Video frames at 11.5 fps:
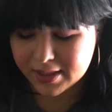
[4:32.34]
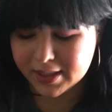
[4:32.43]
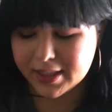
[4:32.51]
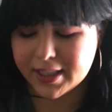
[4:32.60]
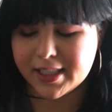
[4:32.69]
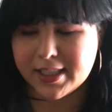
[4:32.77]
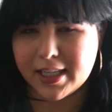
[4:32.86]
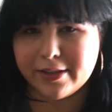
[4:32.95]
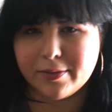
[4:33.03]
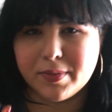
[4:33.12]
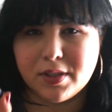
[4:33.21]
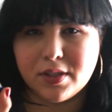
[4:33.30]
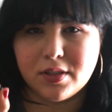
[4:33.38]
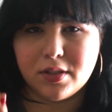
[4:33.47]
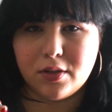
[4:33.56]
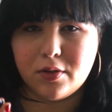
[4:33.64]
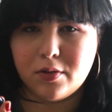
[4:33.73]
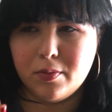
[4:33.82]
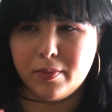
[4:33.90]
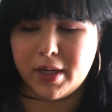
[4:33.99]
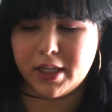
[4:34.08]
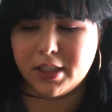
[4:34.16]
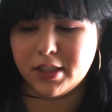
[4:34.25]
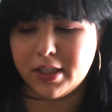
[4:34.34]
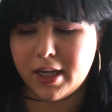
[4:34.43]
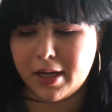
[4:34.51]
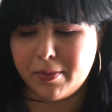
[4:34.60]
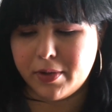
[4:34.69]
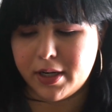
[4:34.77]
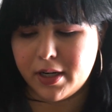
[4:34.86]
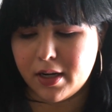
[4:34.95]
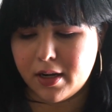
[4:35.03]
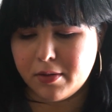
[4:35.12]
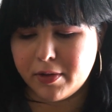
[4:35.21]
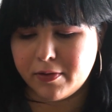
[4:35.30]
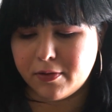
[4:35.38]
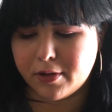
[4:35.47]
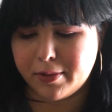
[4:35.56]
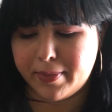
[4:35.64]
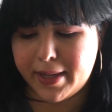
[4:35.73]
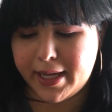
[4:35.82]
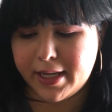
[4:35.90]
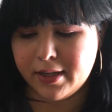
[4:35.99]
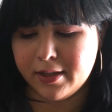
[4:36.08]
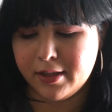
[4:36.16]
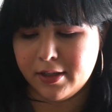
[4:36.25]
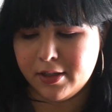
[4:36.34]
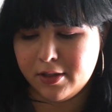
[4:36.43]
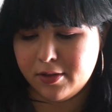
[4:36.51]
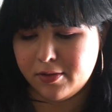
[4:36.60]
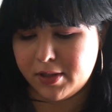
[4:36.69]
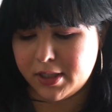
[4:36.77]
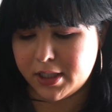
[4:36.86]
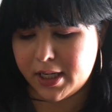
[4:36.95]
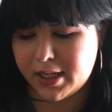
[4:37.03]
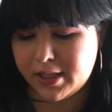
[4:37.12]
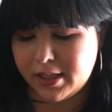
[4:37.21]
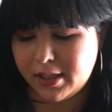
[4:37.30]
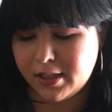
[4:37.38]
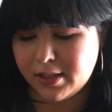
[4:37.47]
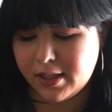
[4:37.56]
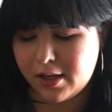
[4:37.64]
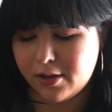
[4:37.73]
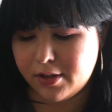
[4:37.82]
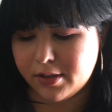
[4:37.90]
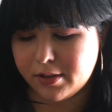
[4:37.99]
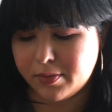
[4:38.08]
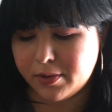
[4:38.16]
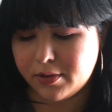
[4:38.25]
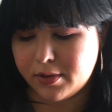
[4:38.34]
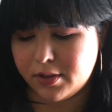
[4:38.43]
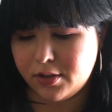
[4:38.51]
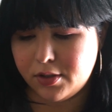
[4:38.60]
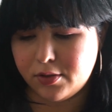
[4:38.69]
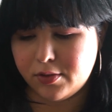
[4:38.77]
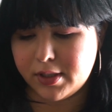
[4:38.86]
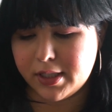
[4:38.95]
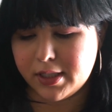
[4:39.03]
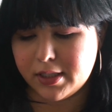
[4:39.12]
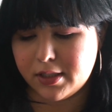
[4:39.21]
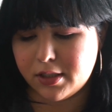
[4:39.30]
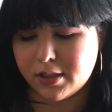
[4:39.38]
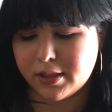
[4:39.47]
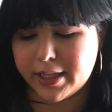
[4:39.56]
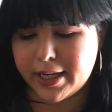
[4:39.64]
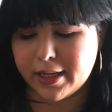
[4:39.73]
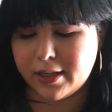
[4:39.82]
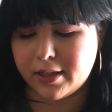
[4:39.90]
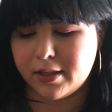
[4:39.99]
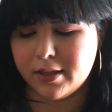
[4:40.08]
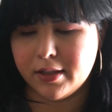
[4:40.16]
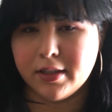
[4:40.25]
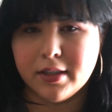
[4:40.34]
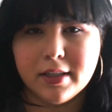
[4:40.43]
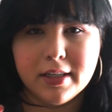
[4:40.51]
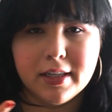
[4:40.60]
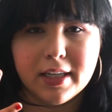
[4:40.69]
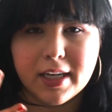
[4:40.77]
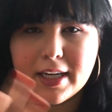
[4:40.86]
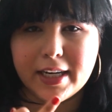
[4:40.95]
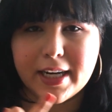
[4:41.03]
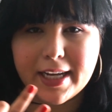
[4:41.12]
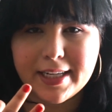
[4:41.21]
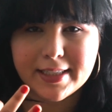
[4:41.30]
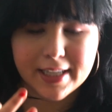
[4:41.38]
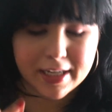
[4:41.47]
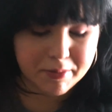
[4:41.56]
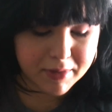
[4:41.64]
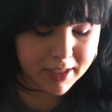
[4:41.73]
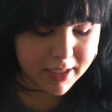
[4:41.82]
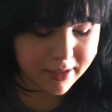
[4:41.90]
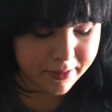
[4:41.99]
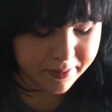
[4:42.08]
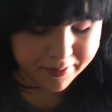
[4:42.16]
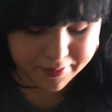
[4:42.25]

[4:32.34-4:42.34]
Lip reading: And this helps so much. I put it on before bed, which I think is how you're supposed to use it. It's just like a nighttime thing.